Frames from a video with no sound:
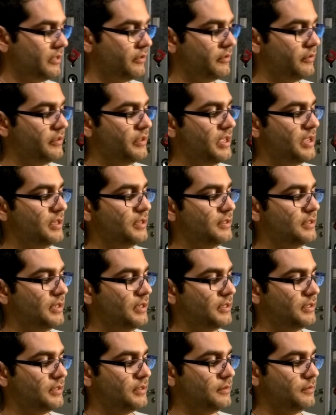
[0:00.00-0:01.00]
to these
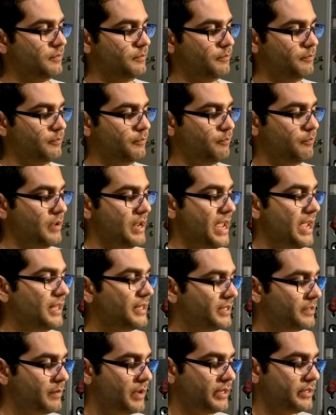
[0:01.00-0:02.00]
6
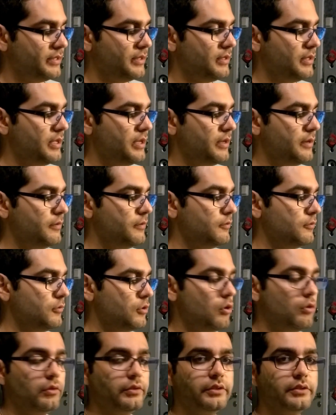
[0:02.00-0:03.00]
plates, basically
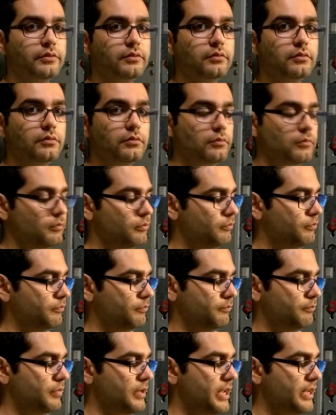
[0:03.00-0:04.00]
golden
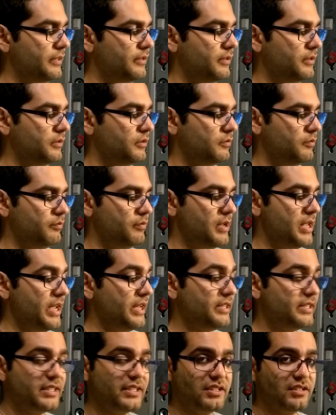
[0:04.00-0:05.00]
plated
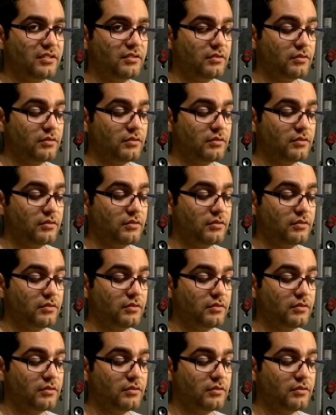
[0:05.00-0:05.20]
plates.